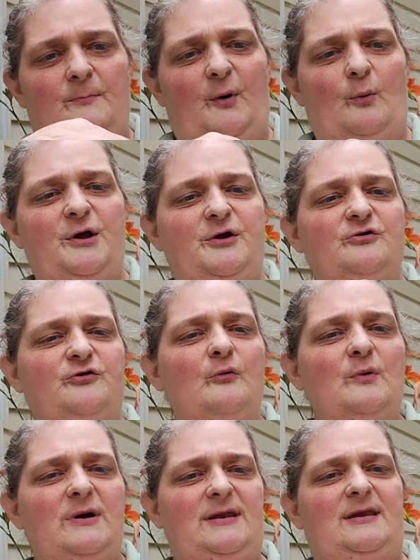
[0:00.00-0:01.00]
But what you're
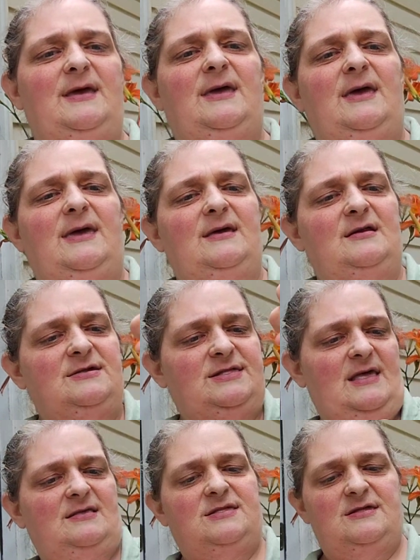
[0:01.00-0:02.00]
doing, in a
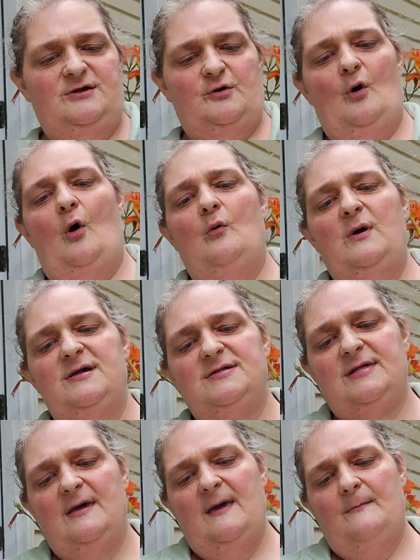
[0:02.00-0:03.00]
sense, is you're
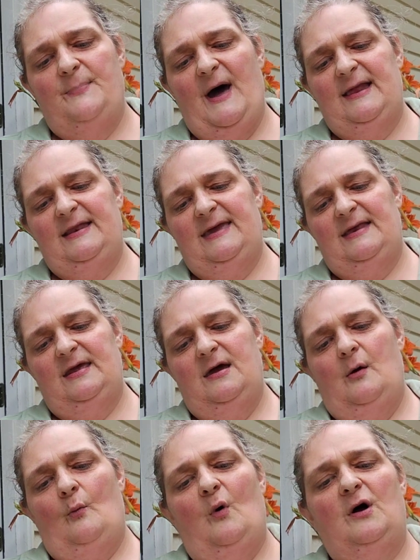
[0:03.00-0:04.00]
always binding
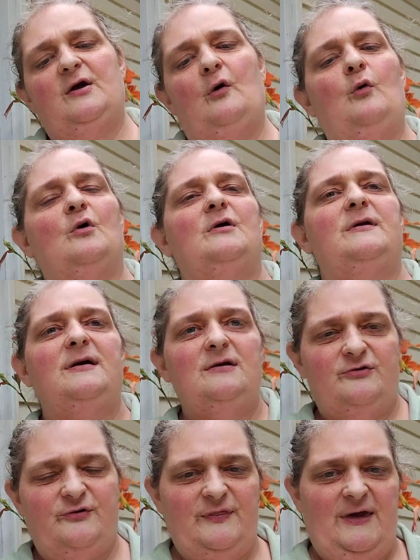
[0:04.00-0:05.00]
one cord
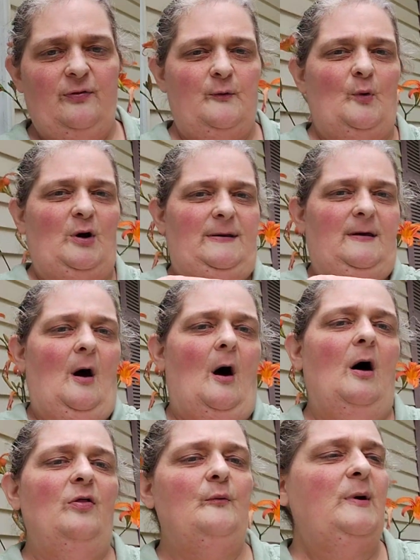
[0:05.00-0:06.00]
to the other one
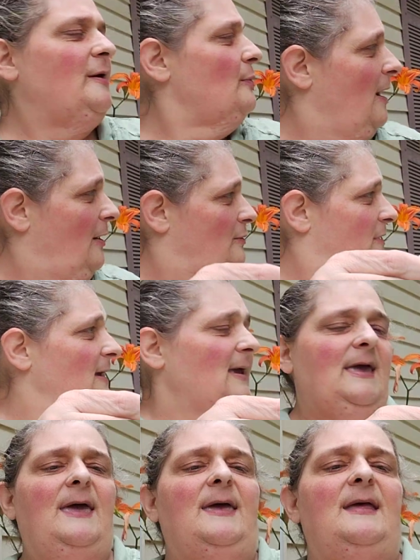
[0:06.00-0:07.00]
all the way around.
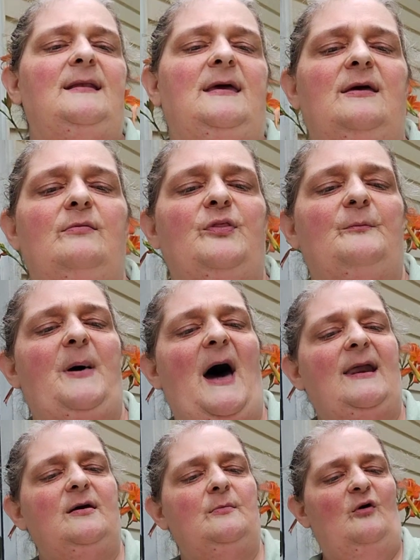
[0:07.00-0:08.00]
And the
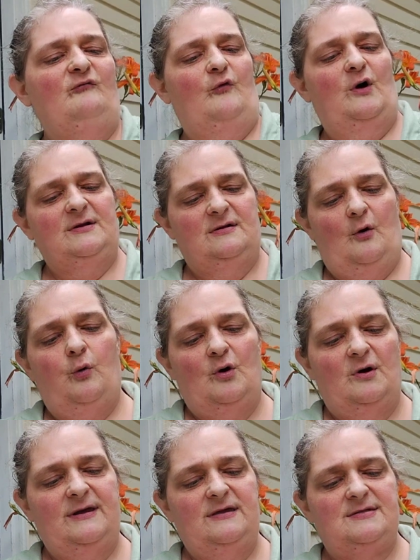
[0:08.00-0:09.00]
bottom of one
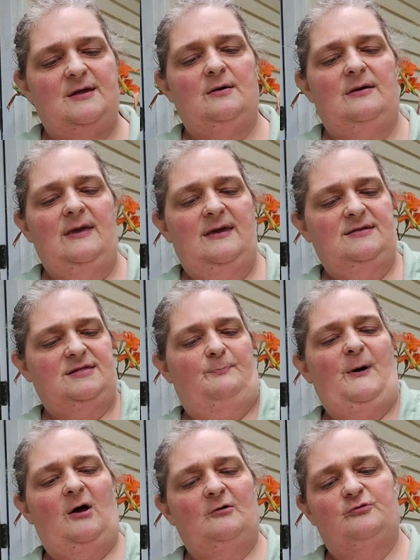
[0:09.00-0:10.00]
cord is
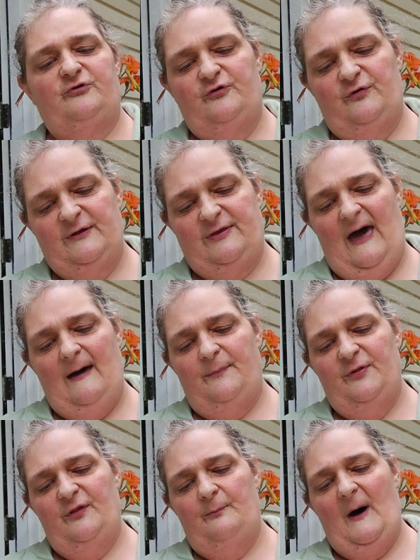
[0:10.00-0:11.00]
bound to the
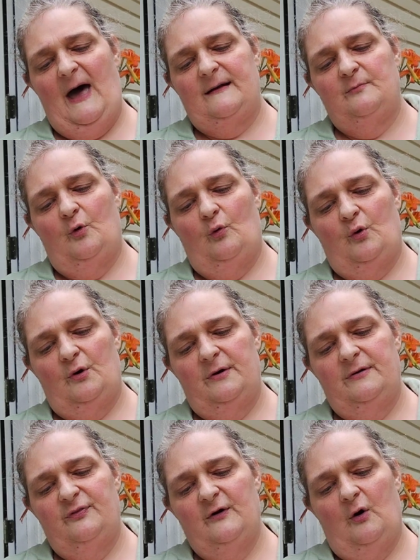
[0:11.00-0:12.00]
top of the bottom
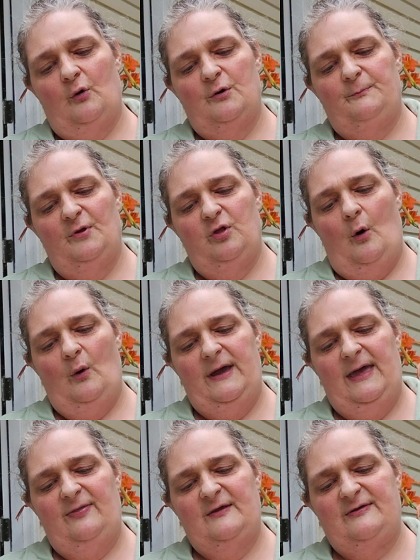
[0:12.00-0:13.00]
cord, the cord below
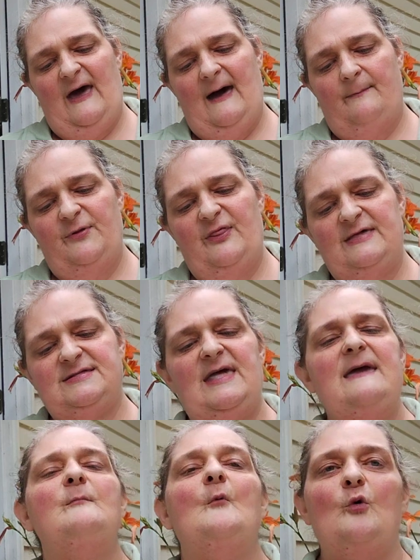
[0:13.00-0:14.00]
it, and the top of the
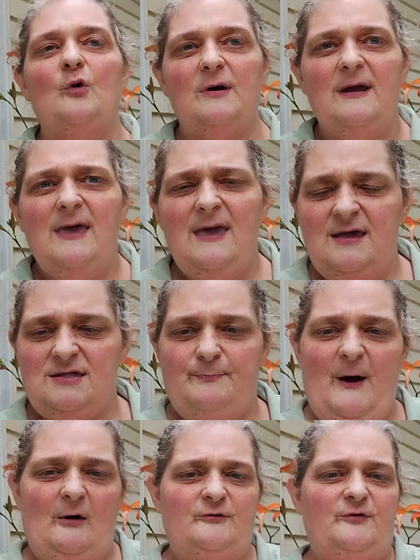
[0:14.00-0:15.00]
same cord is
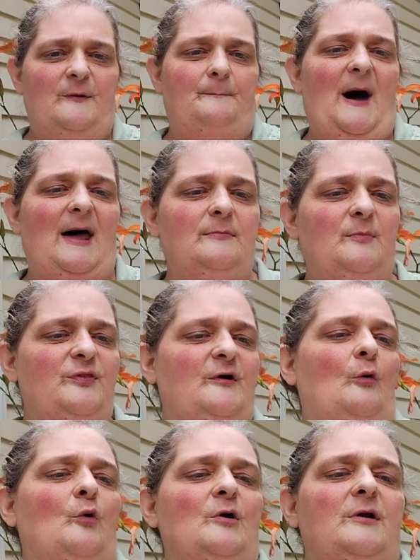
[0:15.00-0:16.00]
bound to the bottom of the
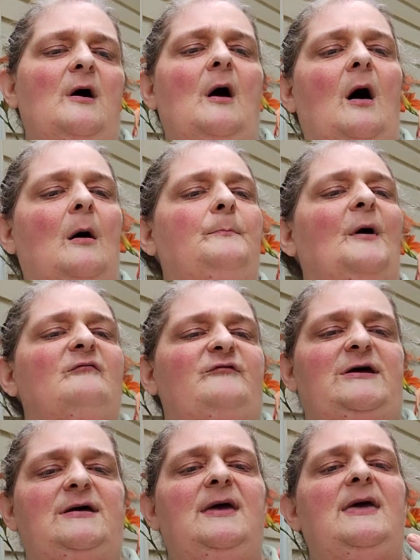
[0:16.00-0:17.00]
cord above
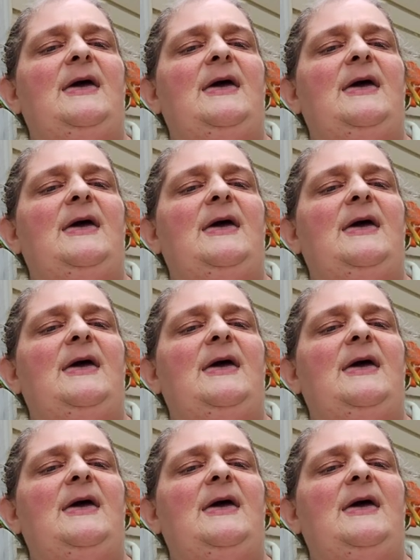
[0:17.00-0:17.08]
it.